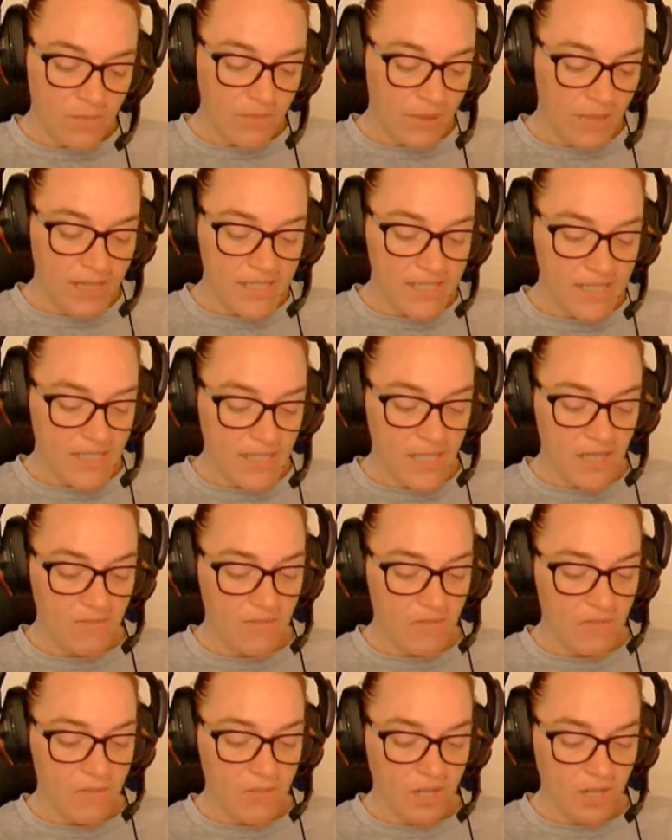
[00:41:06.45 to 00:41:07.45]
pansy cut
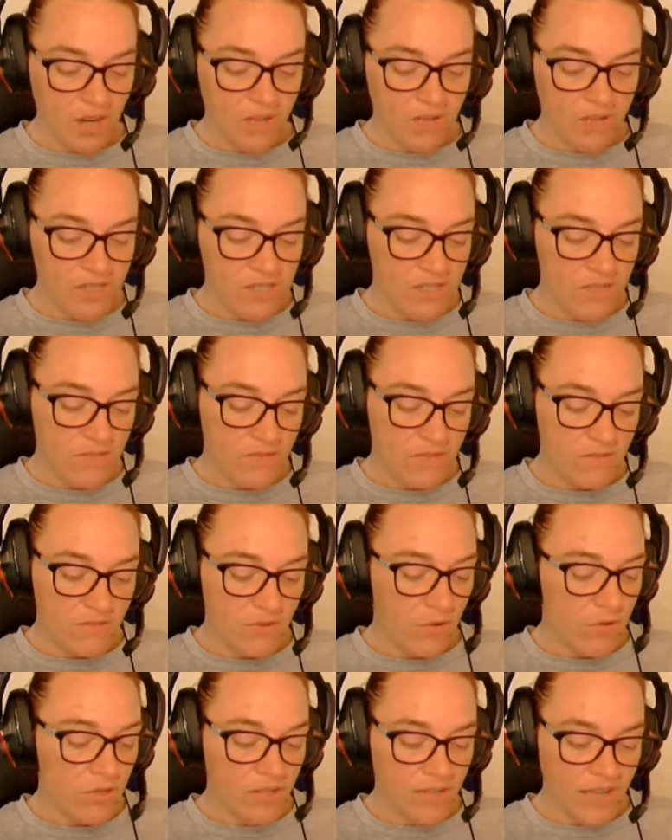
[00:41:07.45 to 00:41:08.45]
from the covers of a
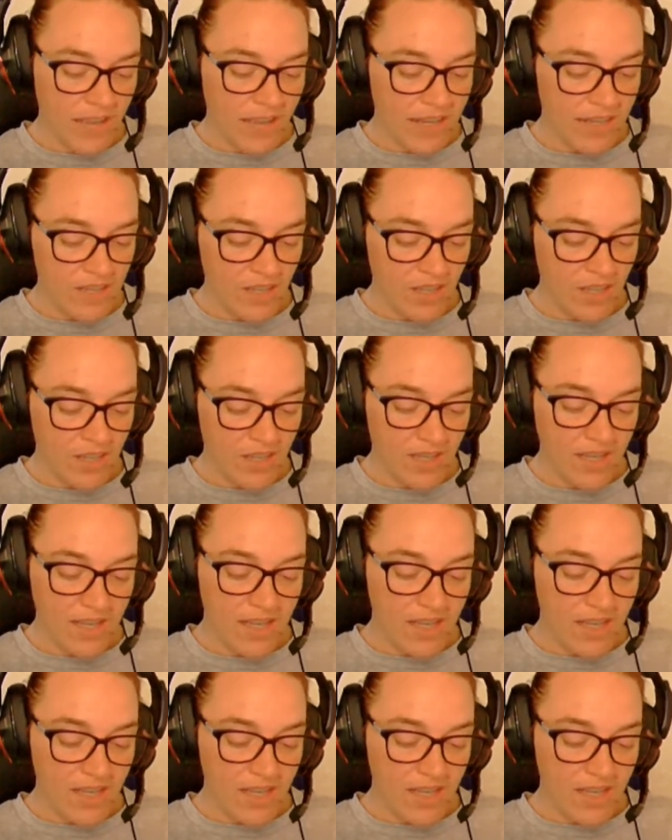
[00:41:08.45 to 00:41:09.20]
floral catalogue,